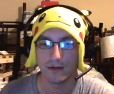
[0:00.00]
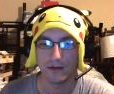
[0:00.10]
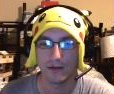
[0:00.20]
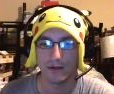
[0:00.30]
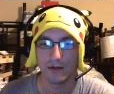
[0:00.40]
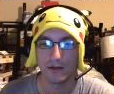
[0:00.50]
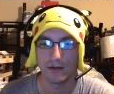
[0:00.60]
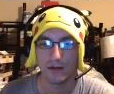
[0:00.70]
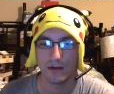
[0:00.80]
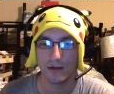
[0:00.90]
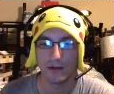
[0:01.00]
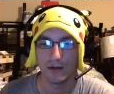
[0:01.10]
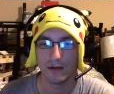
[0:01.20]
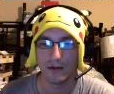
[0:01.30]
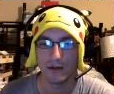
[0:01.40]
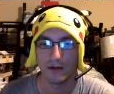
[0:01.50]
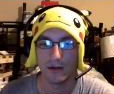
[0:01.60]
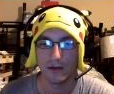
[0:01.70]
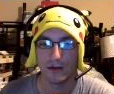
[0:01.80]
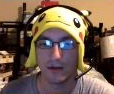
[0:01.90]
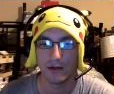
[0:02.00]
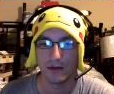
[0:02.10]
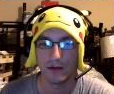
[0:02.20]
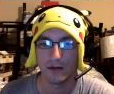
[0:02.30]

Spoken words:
No one is speaking in this clip.